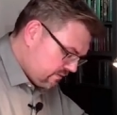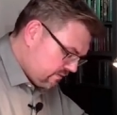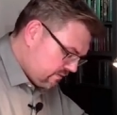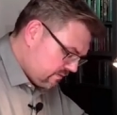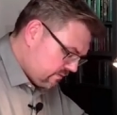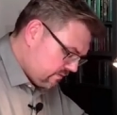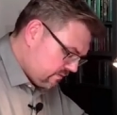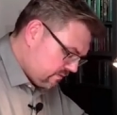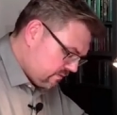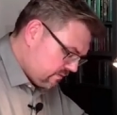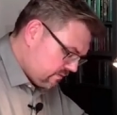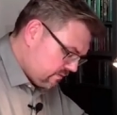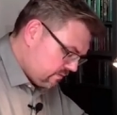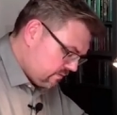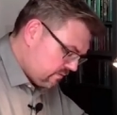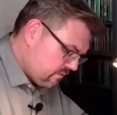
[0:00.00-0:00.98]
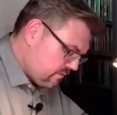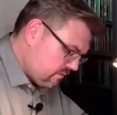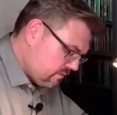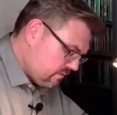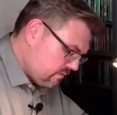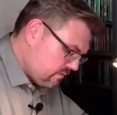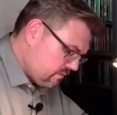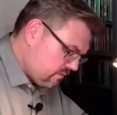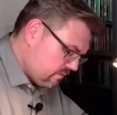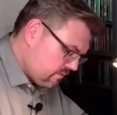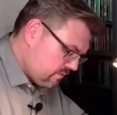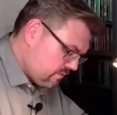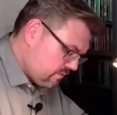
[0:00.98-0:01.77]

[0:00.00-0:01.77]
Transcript: No one is speaking in this clip.